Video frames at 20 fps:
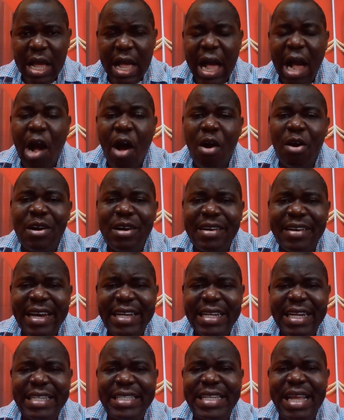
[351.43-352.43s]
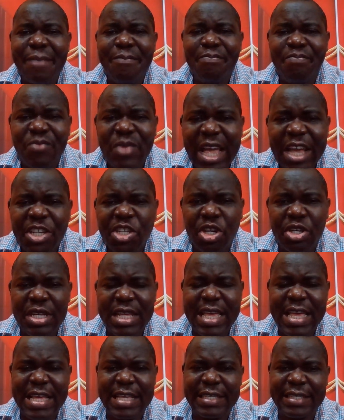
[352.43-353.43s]
how great the temptation
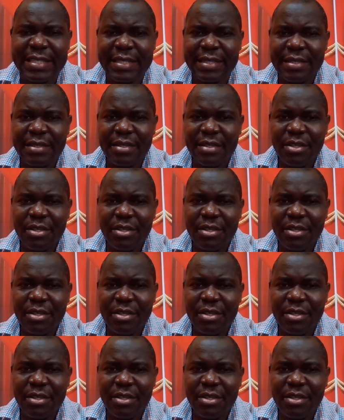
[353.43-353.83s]
is